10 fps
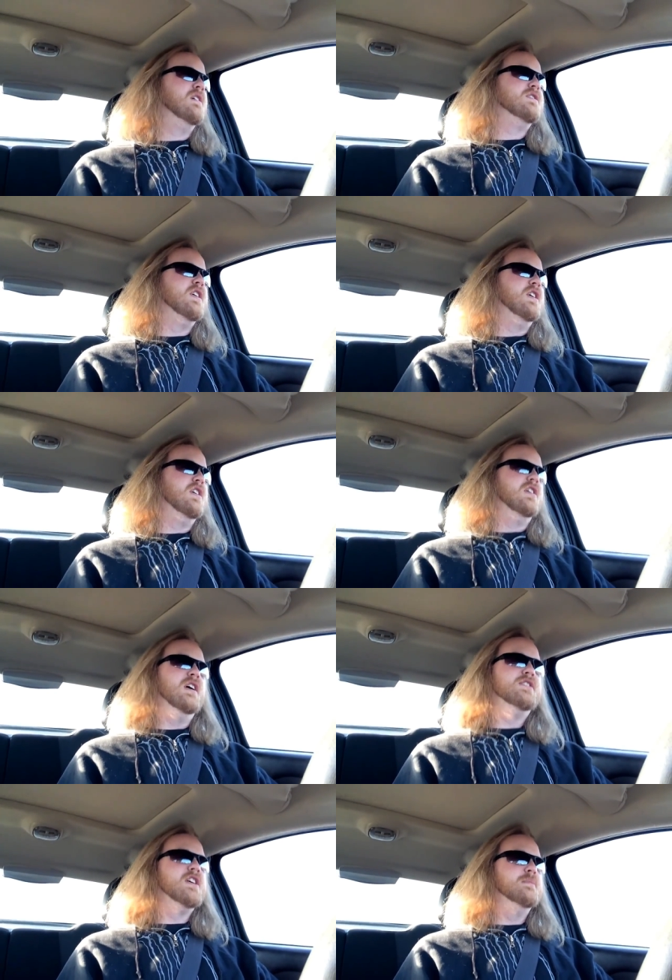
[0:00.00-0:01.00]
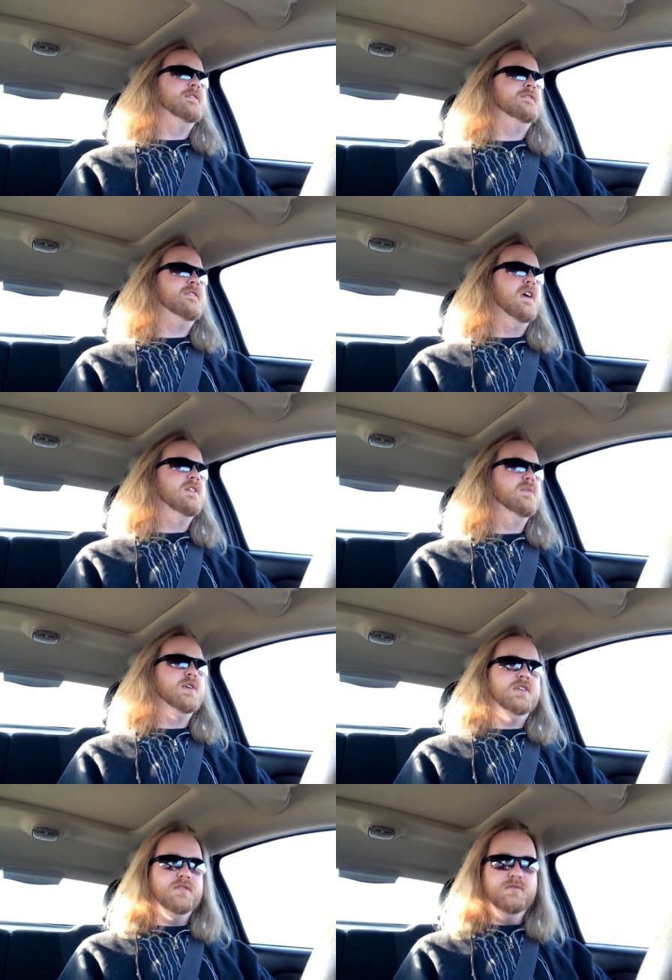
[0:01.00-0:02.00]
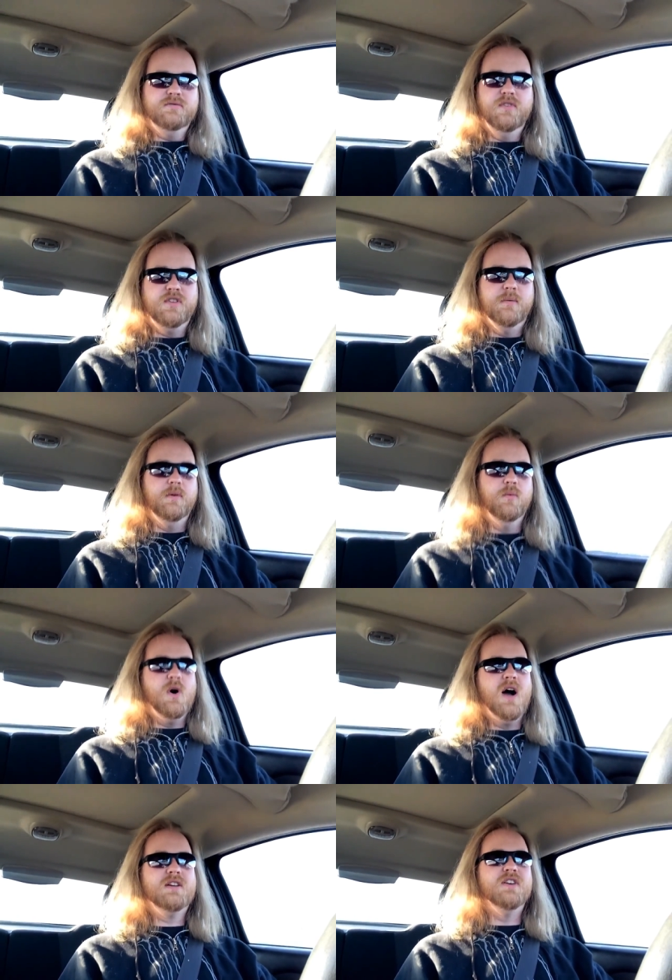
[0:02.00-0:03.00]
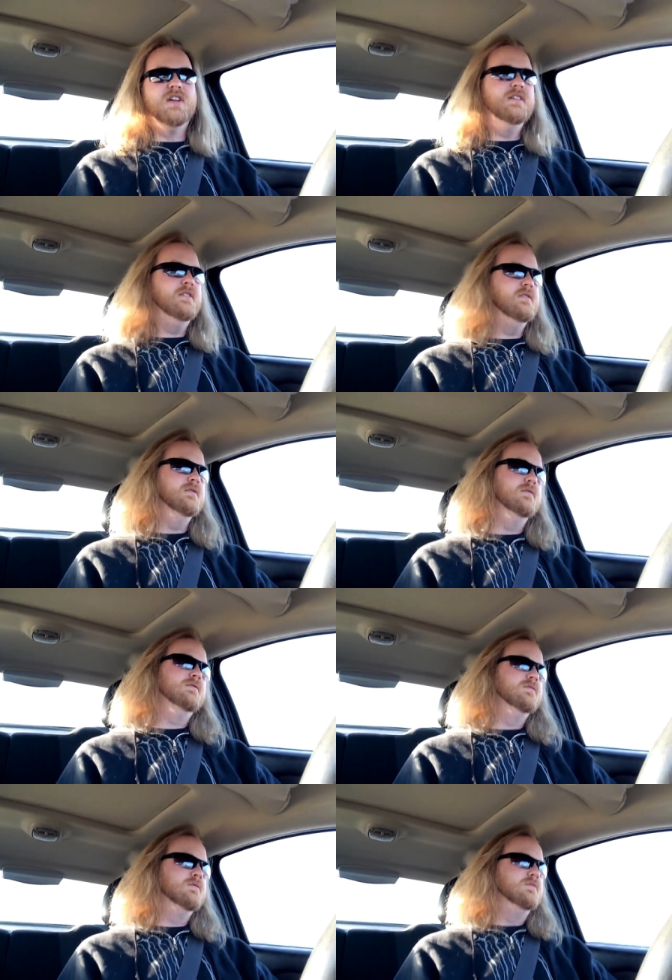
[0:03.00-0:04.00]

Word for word: So that's gonna be fun when someone walks on it.